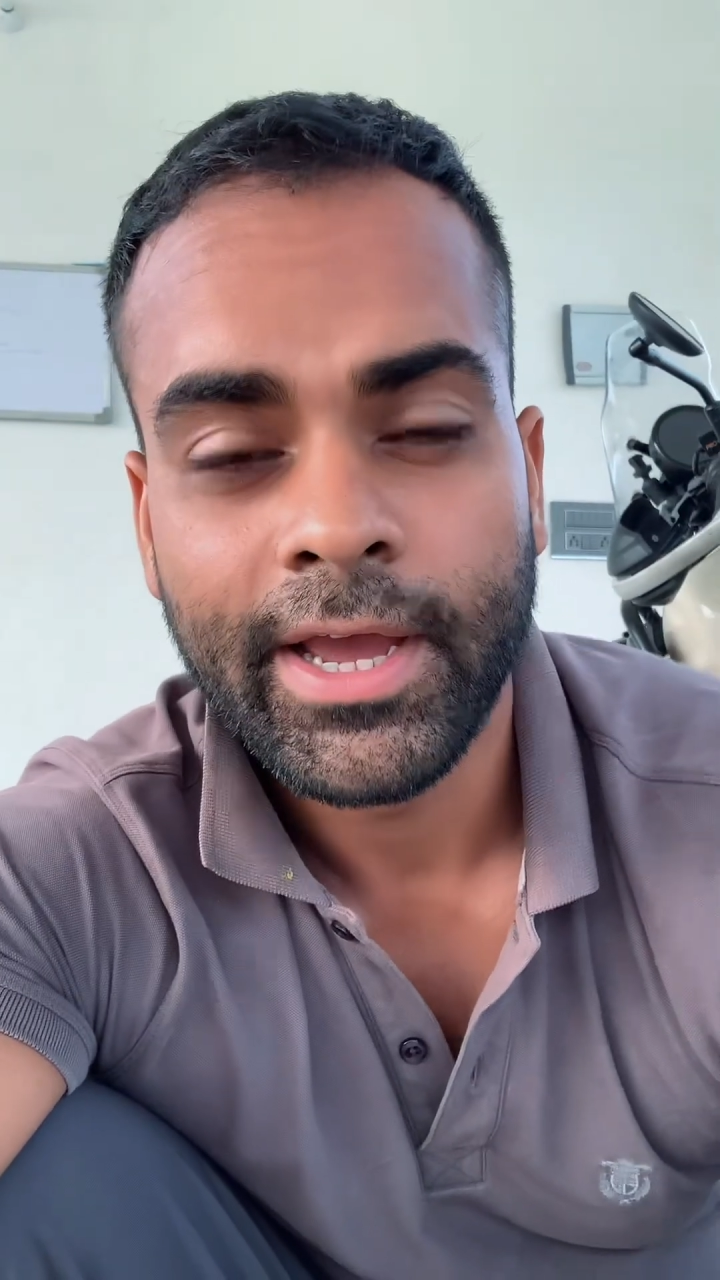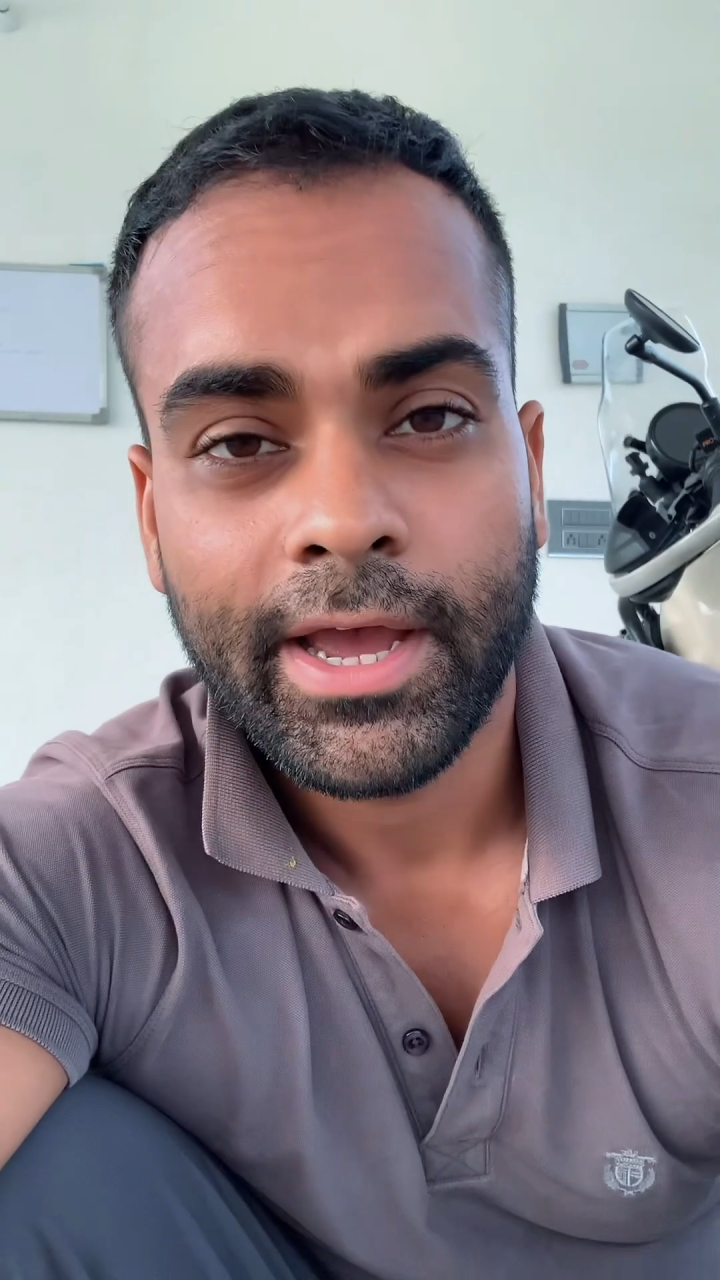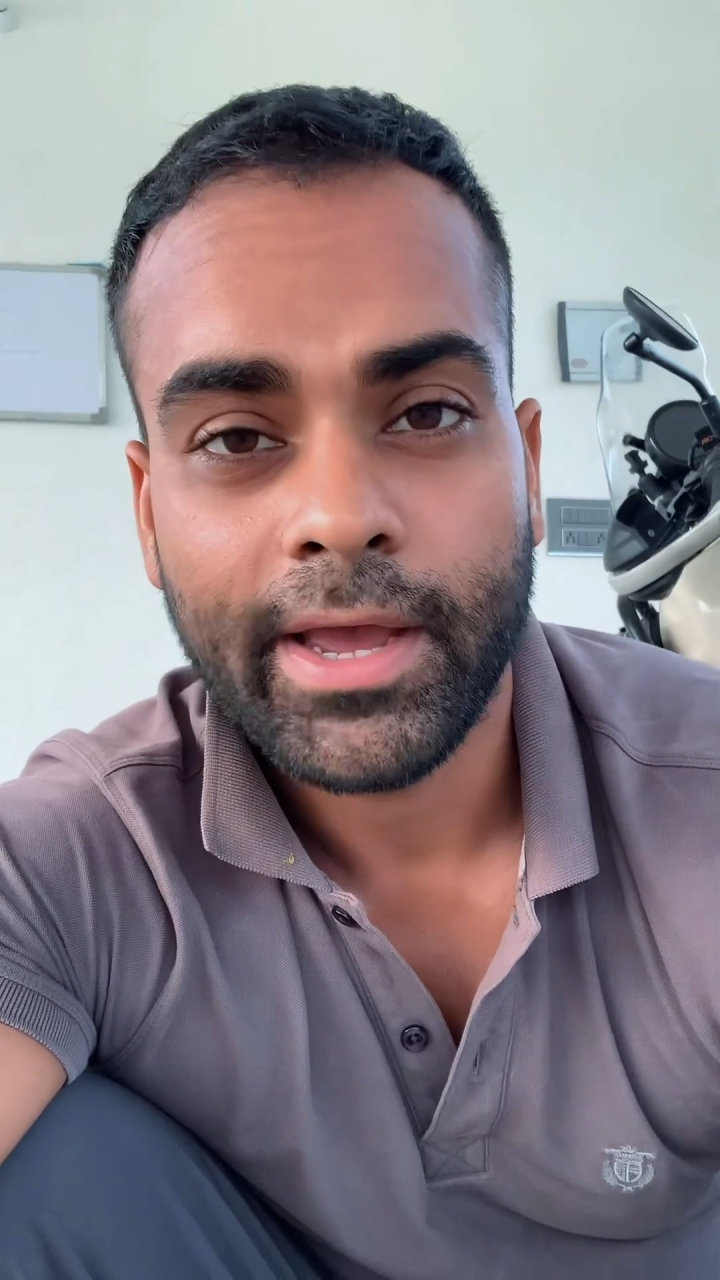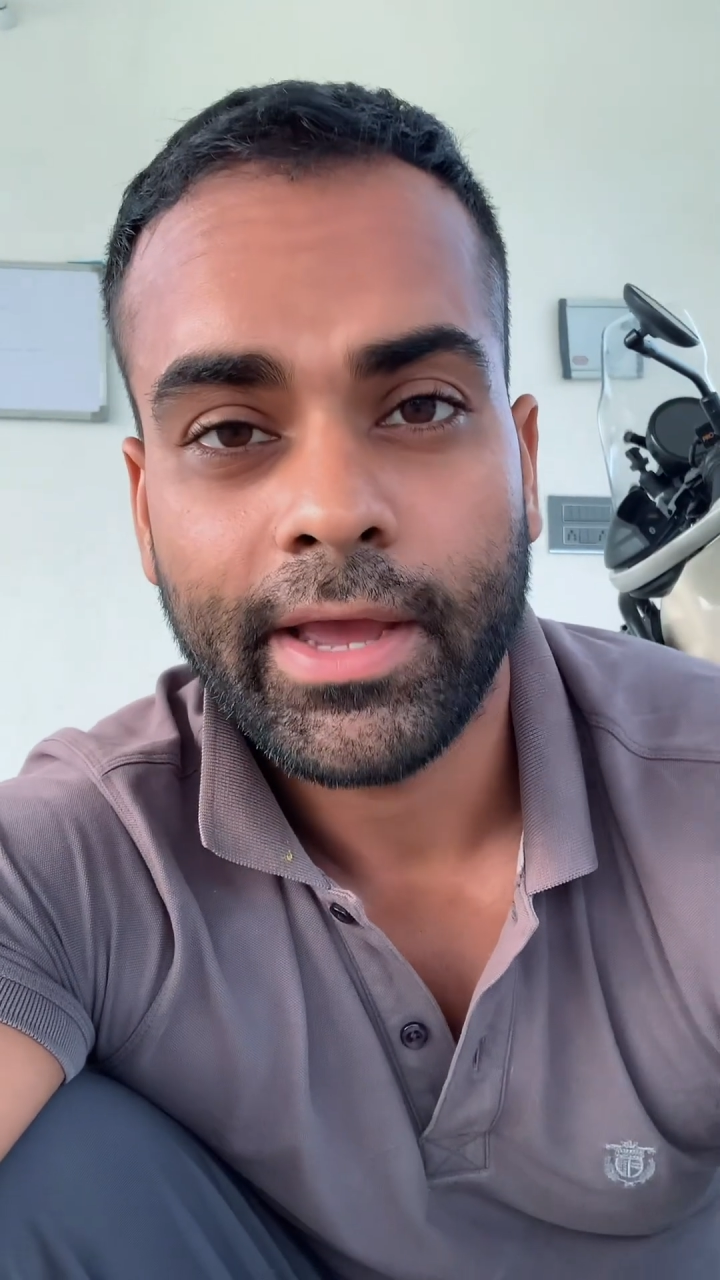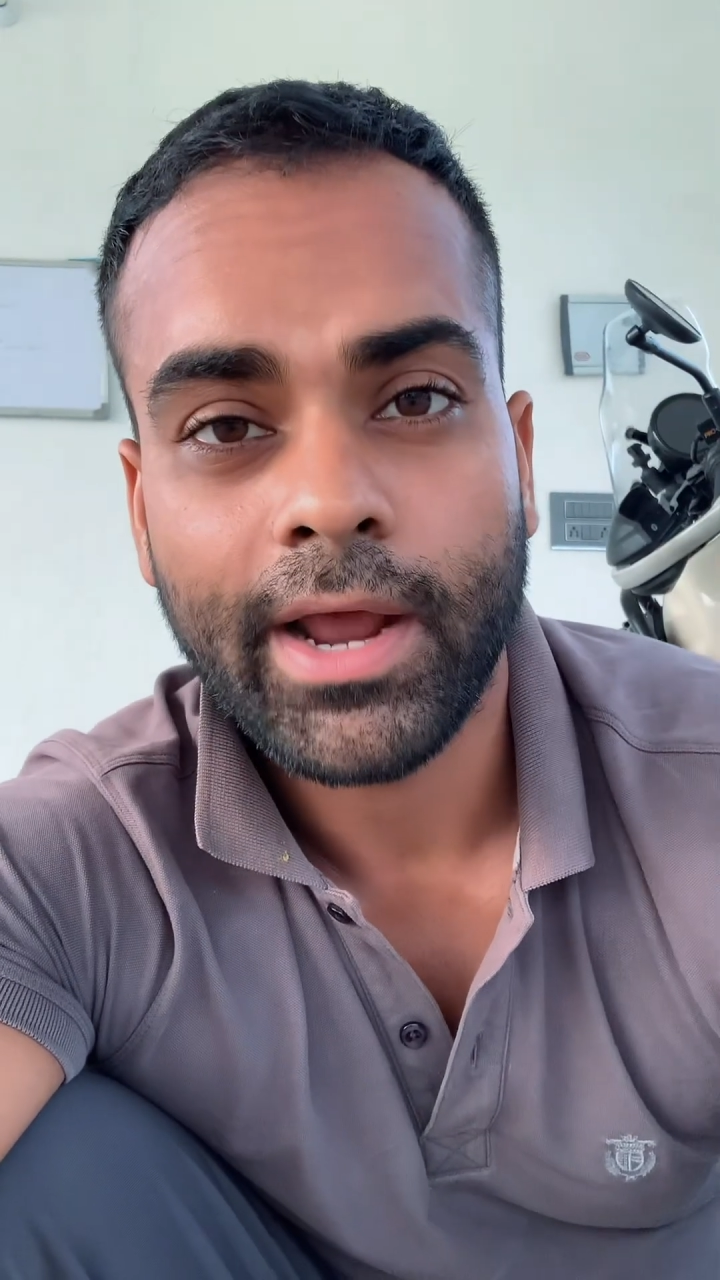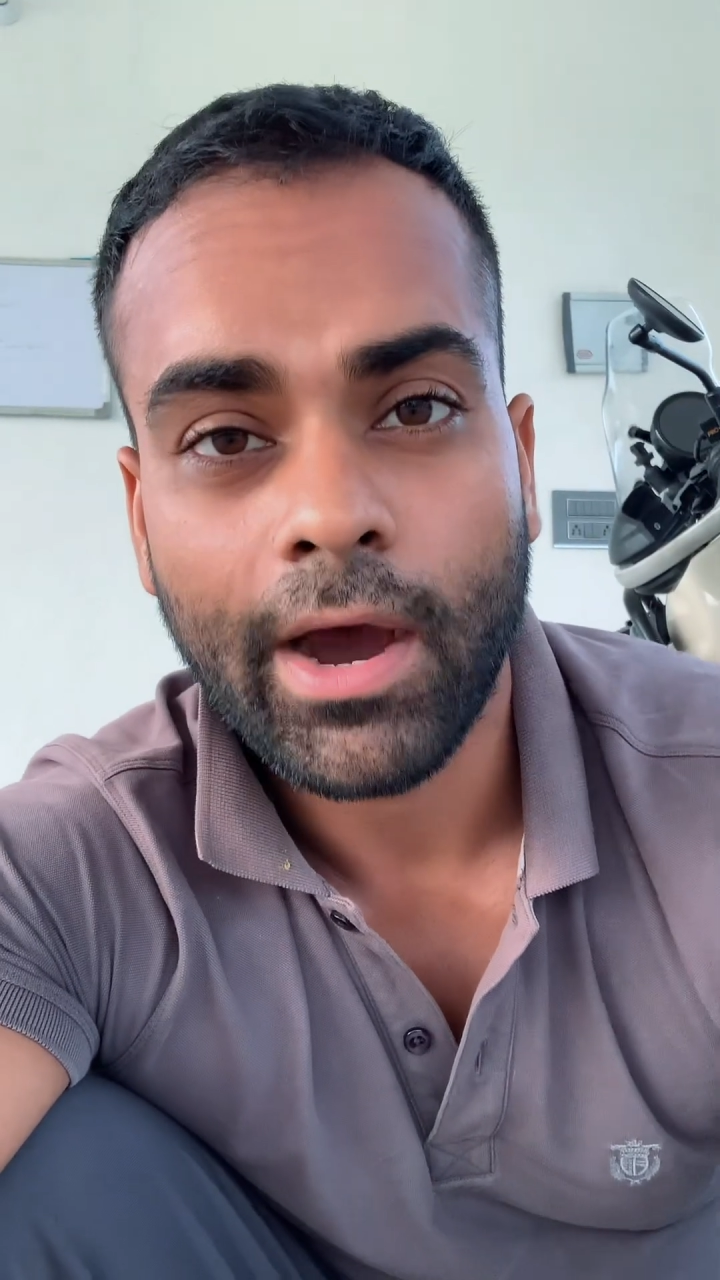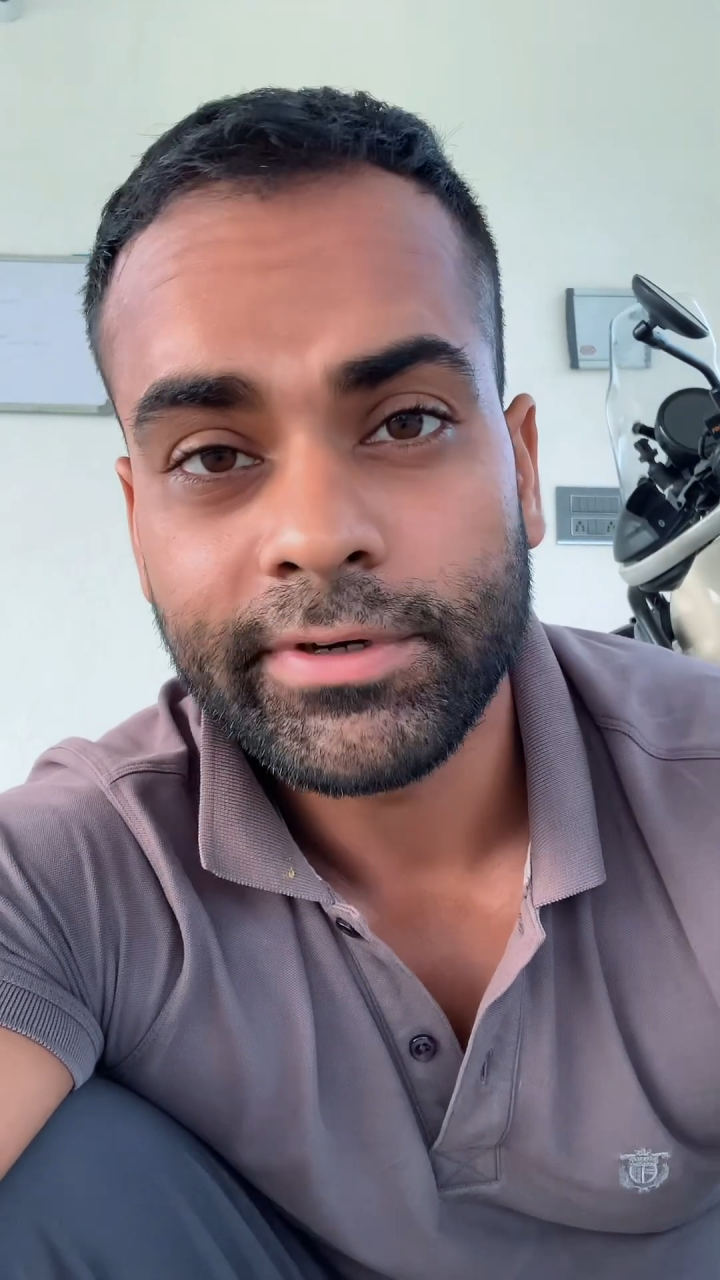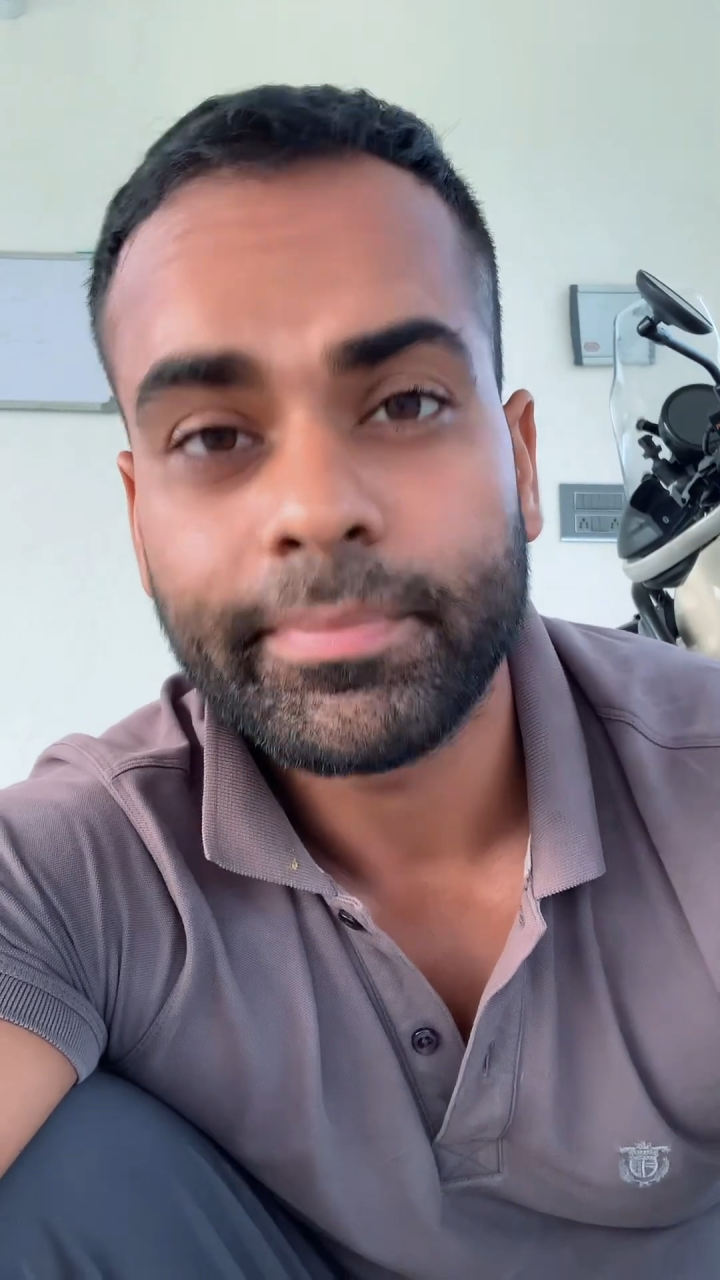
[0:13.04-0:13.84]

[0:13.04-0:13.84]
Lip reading: and how it's